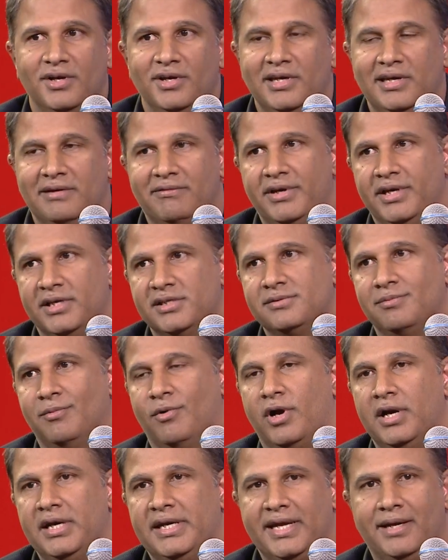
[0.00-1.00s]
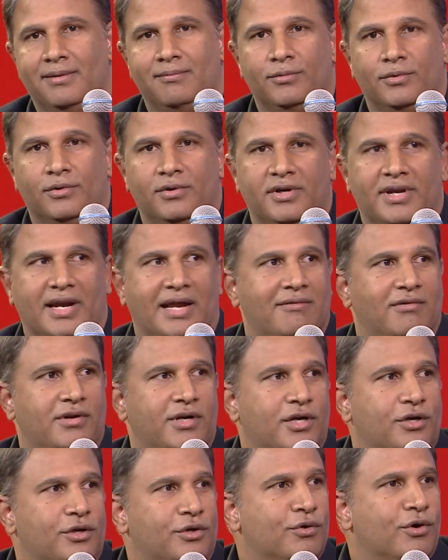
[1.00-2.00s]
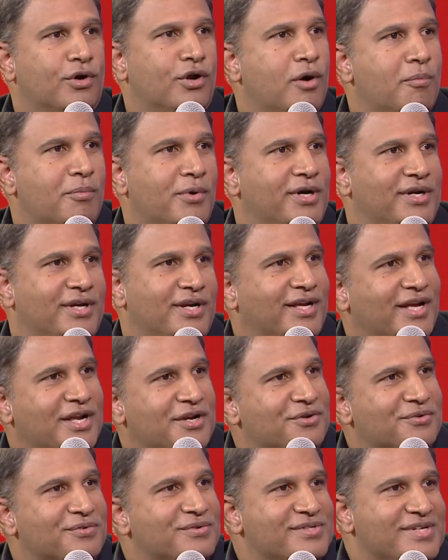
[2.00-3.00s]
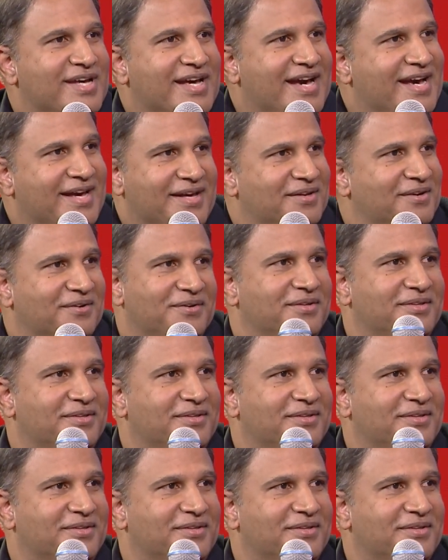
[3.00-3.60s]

Even a small time travel and tour operator can use AI.